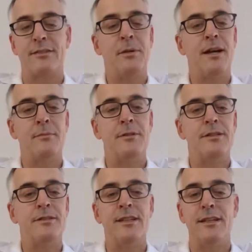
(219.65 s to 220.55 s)
the
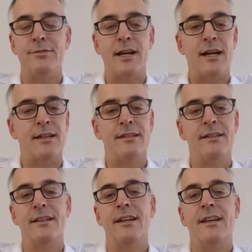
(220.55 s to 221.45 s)
Bahamas, Death Valley.
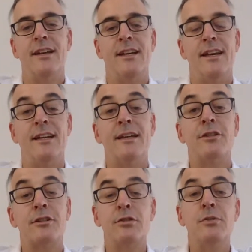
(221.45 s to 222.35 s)
And I
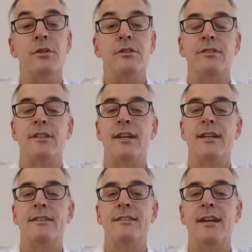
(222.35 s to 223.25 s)
took tools,
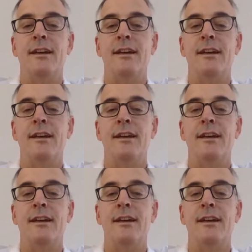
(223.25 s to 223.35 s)
and